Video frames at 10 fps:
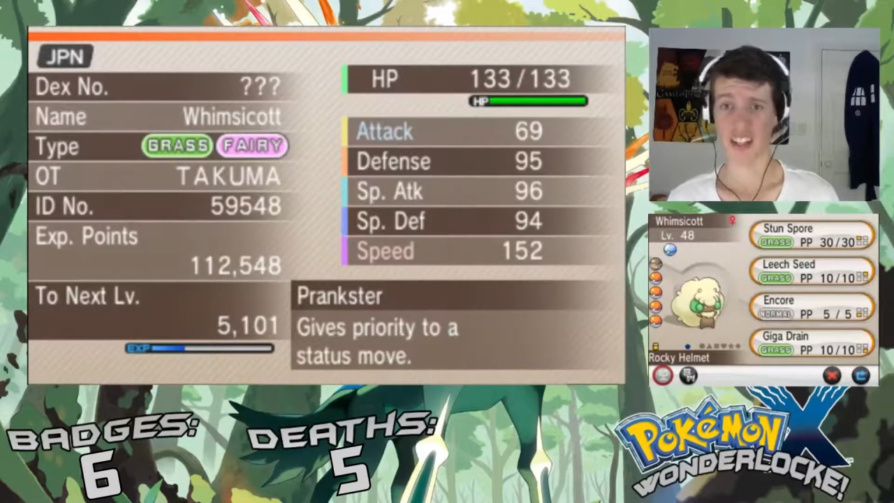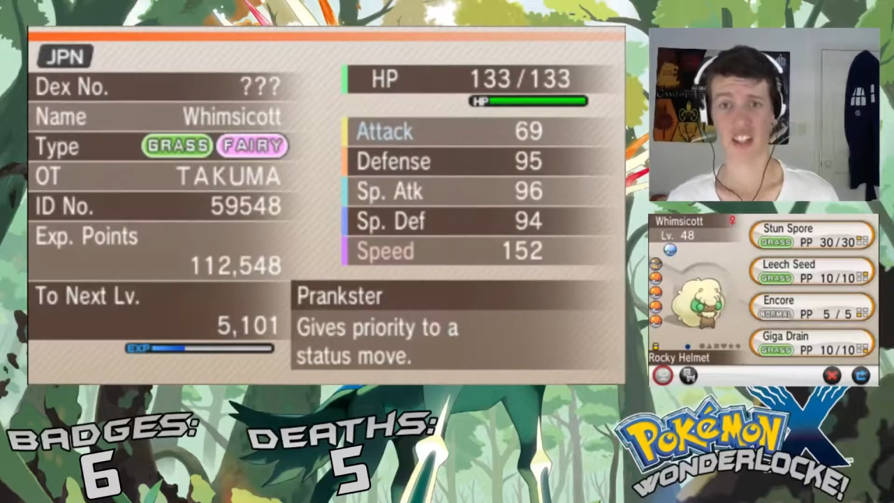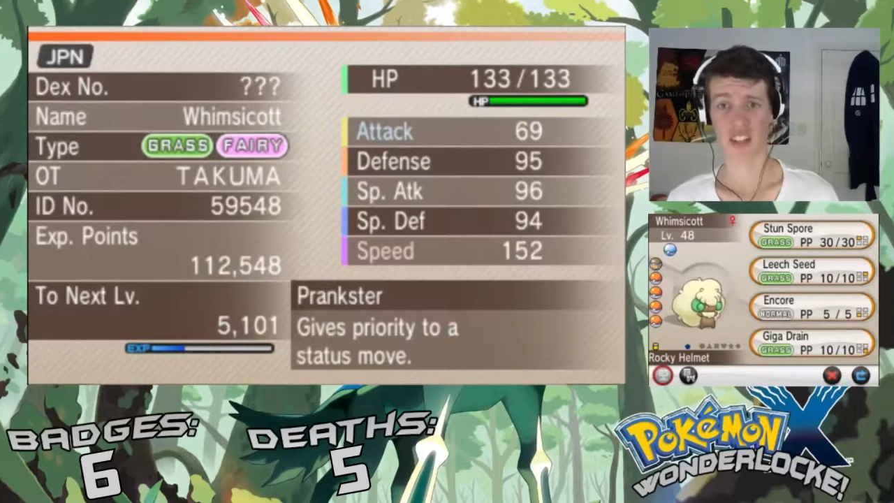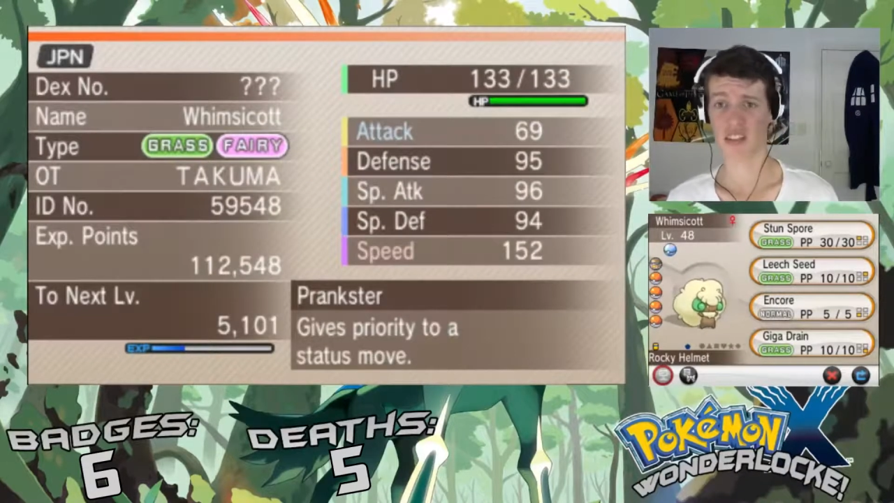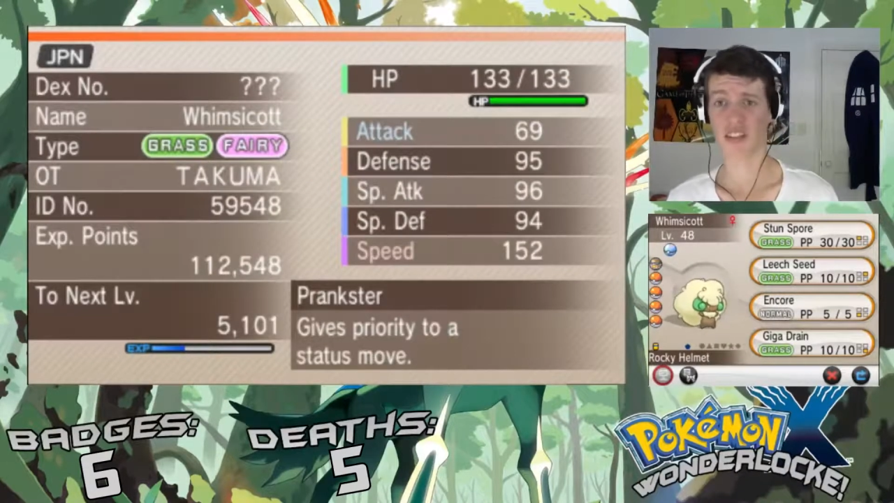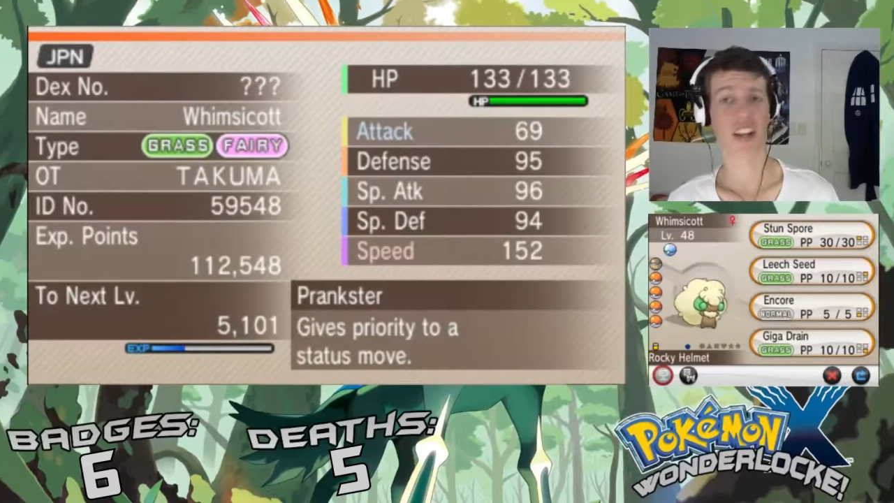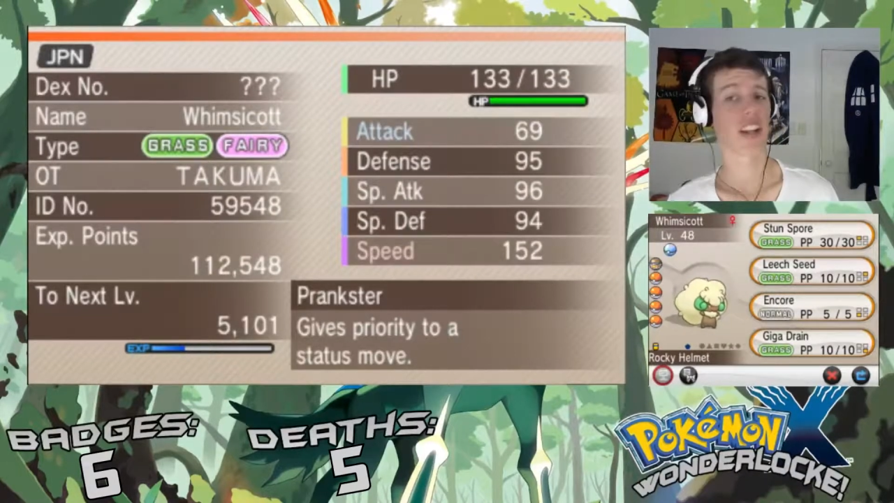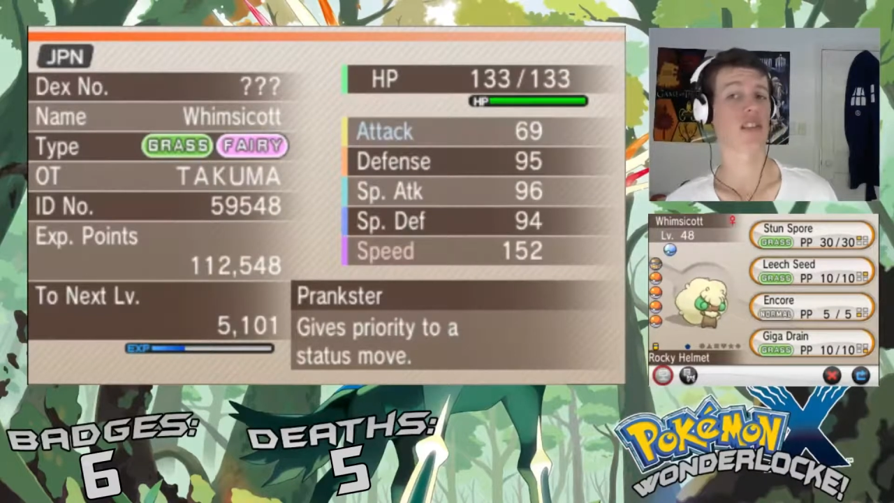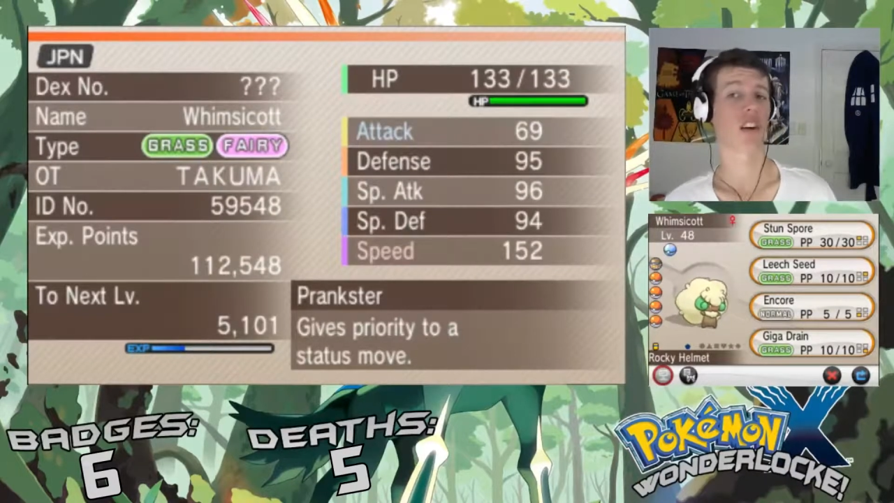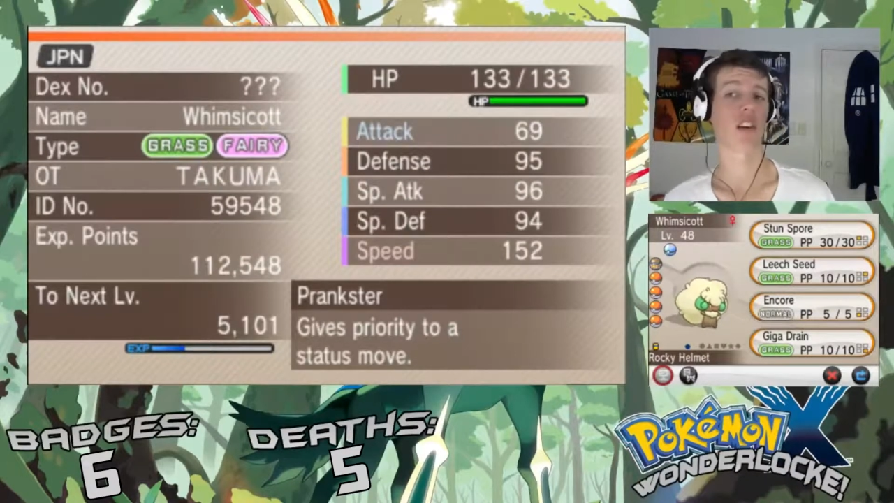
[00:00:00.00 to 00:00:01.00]
just a
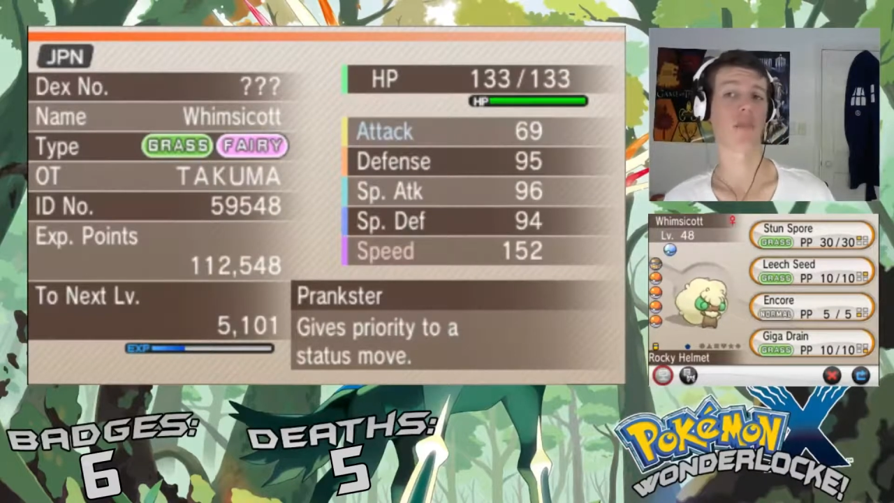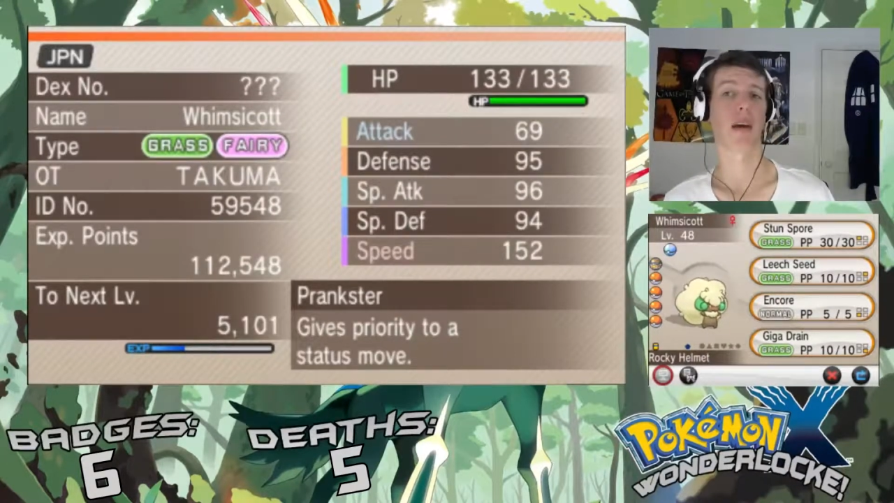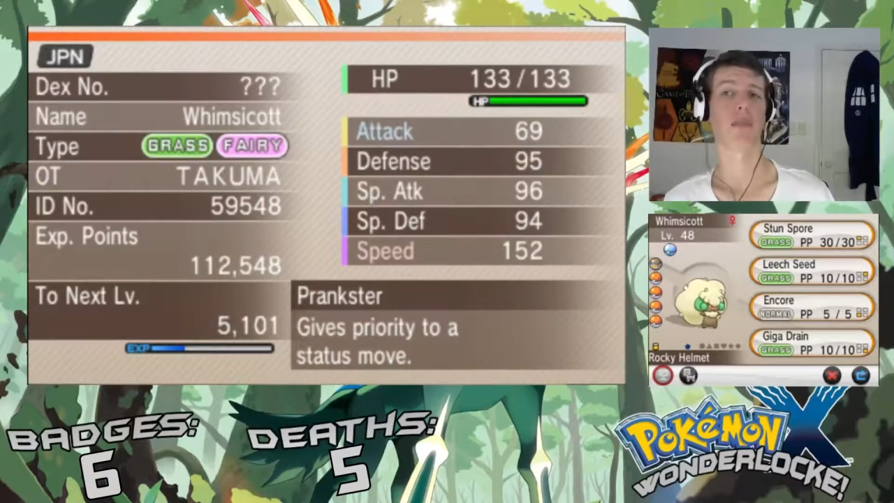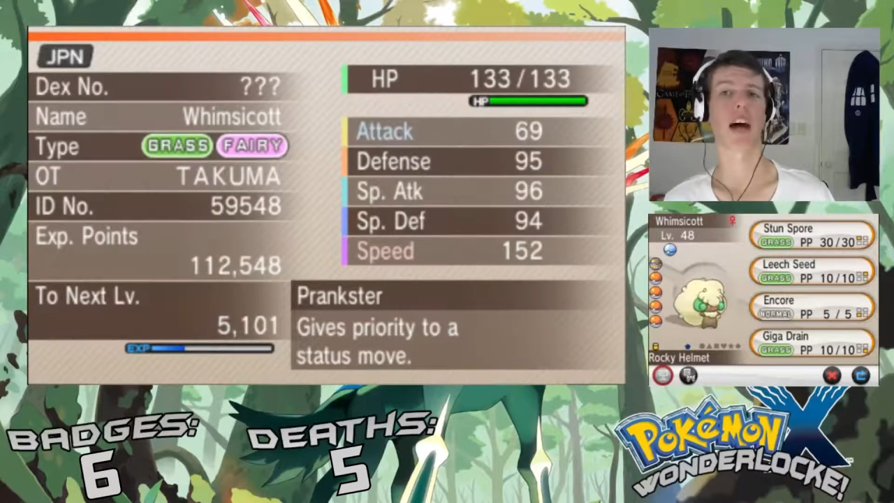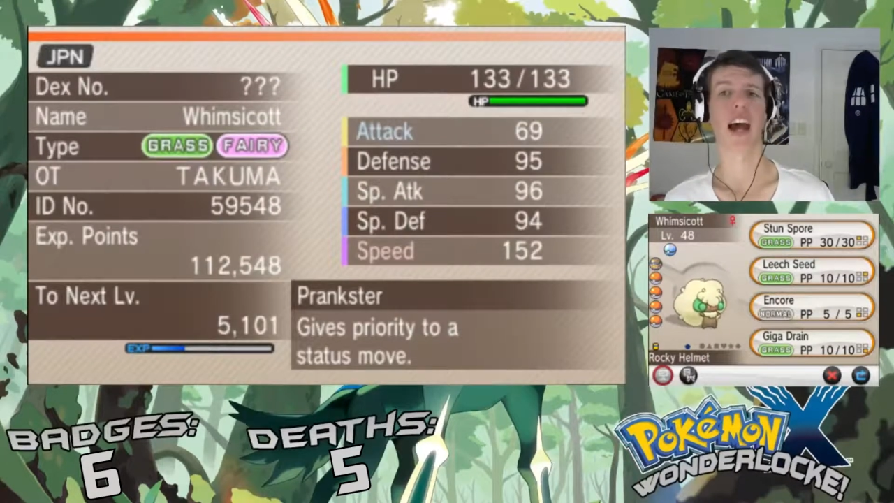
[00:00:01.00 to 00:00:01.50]
really solid member,